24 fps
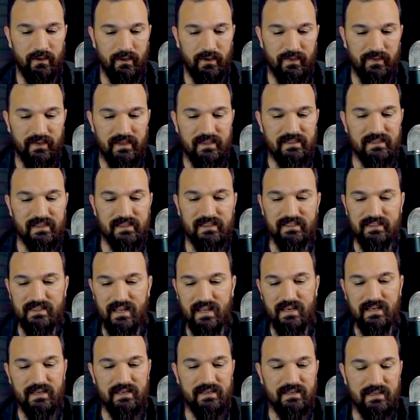And these
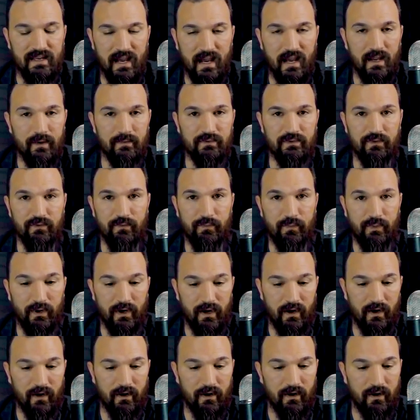extended times of
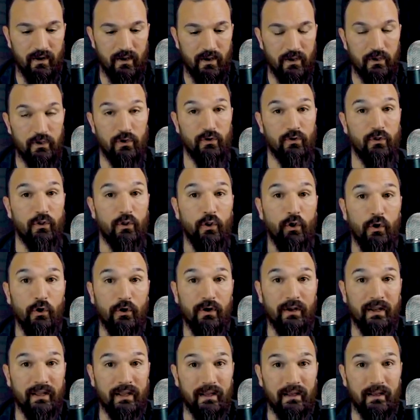prayer, you're
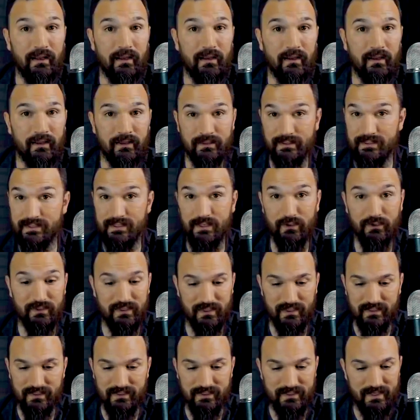learning, and still
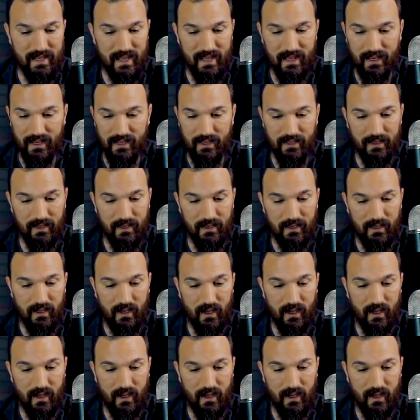to this day, I,